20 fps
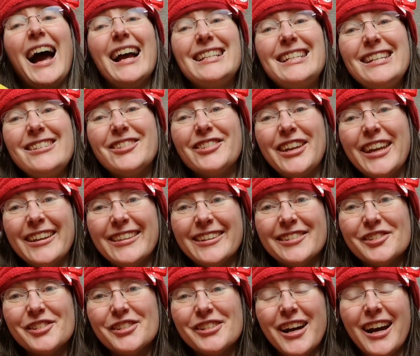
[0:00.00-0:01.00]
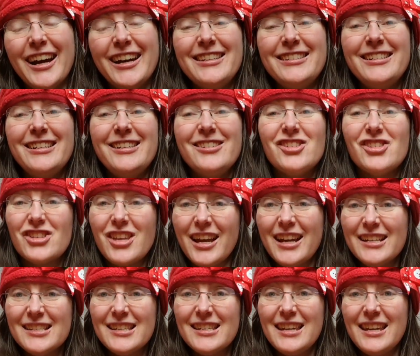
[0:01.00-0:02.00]
teach in English. I teach
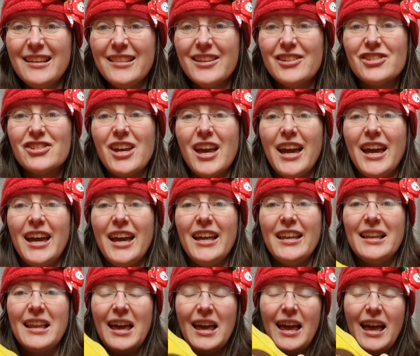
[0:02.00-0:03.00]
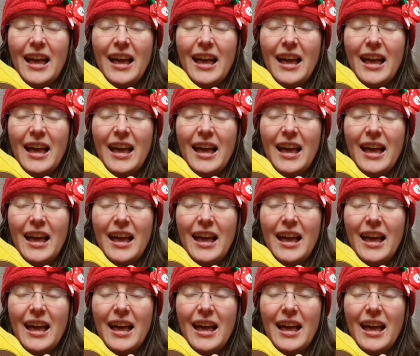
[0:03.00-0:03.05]
science in English and